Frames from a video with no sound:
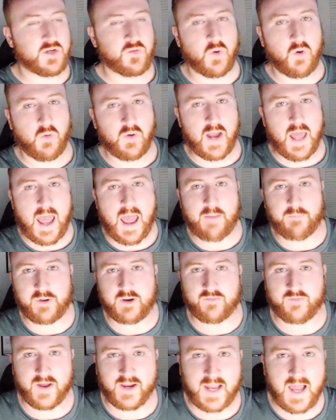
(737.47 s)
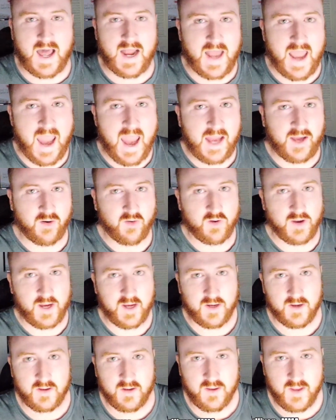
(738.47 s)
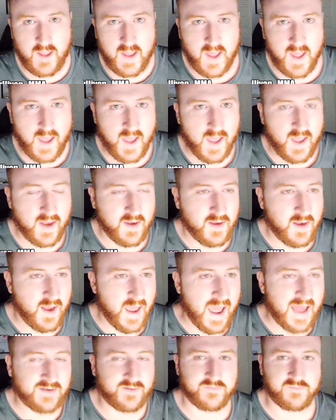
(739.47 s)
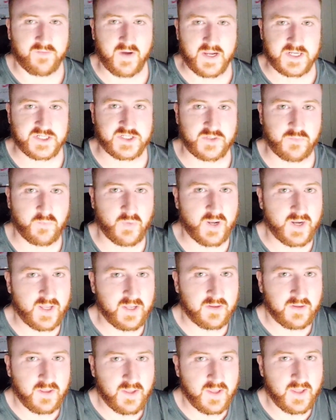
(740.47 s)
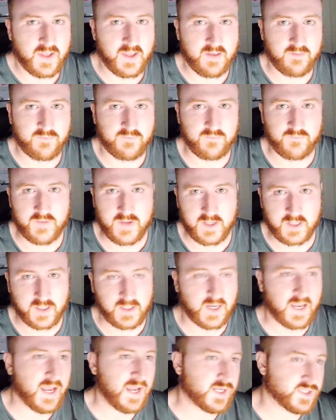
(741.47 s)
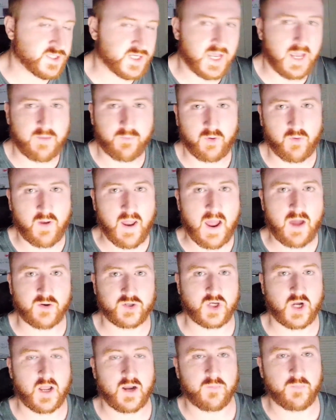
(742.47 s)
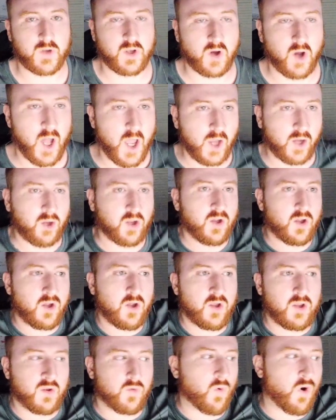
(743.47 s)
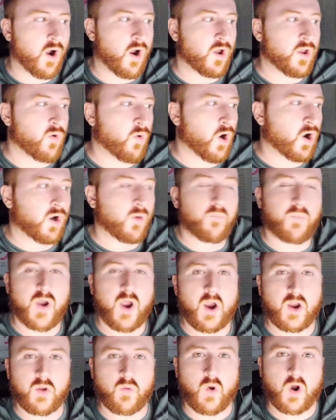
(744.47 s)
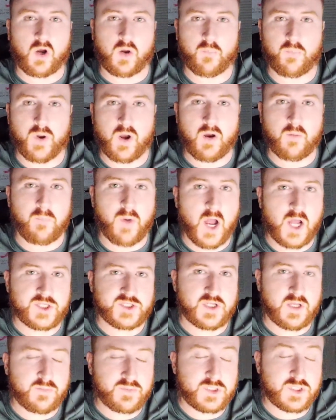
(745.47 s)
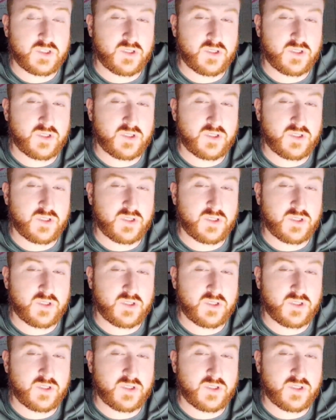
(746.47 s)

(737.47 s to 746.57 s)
would happen if I got angry and had to fight somebody. If Vegan Gains came around trying to be like, you want to compare biceps?